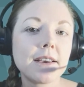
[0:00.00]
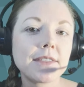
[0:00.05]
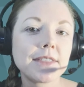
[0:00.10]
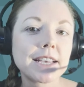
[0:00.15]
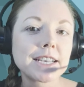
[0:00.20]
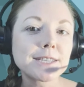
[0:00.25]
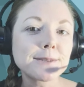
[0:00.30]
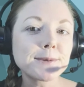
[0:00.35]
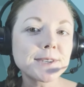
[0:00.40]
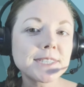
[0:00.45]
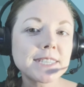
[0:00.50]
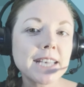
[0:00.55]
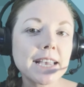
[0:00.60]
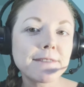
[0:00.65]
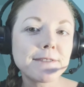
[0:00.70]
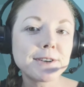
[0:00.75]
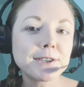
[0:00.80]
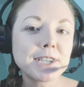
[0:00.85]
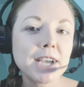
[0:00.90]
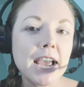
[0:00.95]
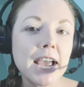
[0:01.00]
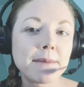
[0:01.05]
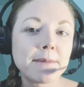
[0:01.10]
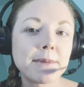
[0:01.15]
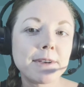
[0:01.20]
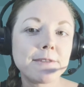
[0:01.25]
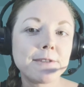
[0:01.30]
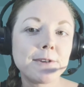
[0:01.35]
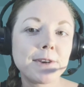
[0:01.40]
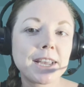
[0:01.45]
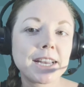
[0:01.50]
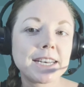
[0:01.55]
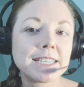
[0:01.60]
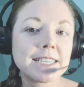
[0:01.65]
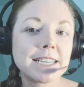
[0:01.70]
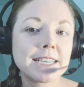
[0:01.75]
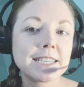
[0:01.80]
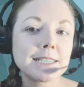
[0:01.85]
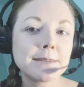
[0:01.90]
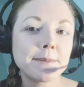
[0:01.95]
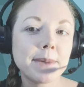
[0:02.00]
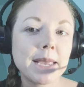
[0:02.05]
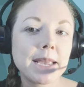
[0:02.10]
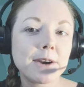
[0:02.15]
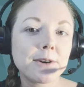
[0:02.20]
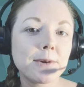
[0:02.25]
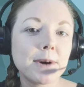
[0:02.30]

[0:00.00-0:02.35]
This will save you time if you can anticipate